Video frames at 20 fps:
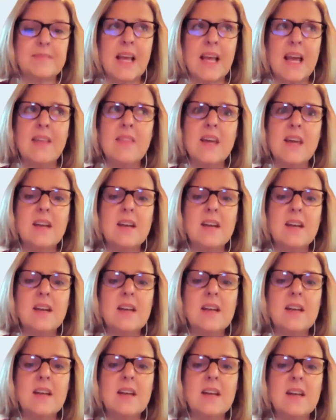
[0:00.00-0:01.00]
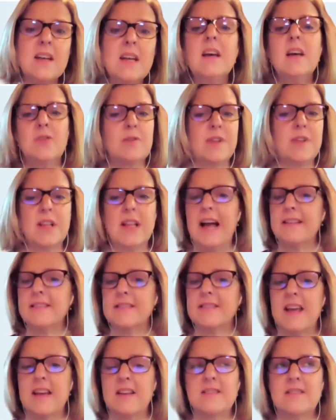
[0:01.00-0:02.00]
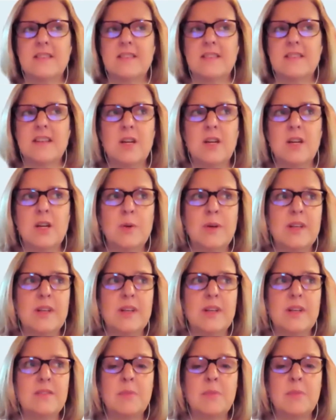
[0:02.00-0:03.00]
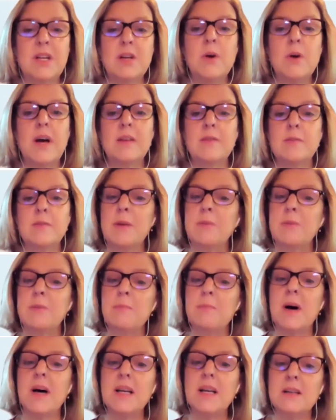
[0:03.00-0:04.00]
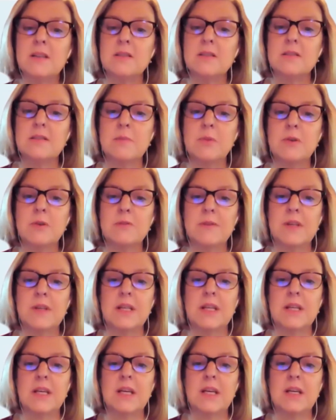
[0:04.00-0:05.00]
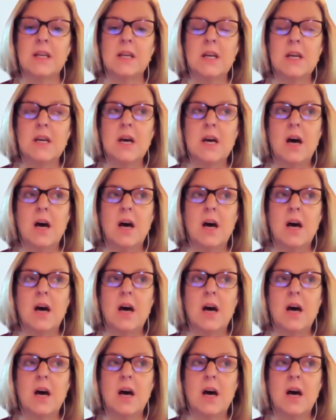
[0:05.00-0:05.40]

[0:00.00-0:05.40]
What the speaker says: And then sort of the last case scenario is somebody who has maybe mild hemophilia,